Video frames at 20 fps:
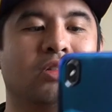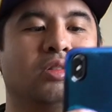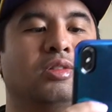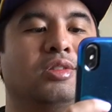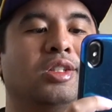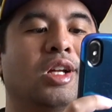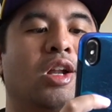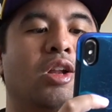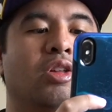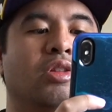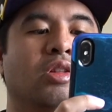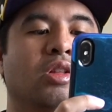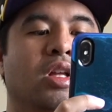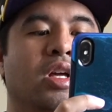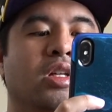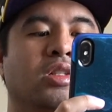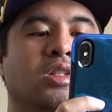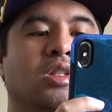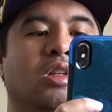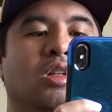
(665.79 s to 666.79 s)
Shout out to
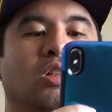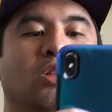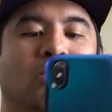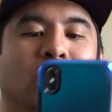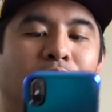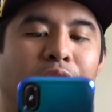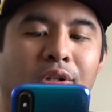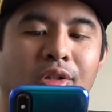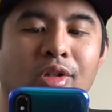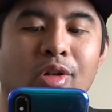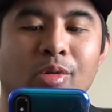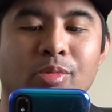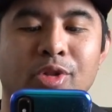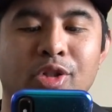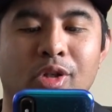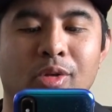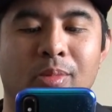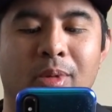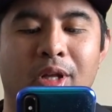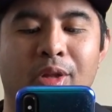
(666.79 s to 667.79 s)
Last Kingdom, pretty dope
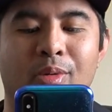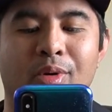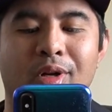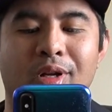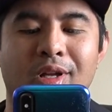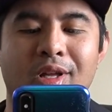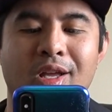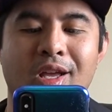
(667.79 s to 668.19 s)
show, by the way.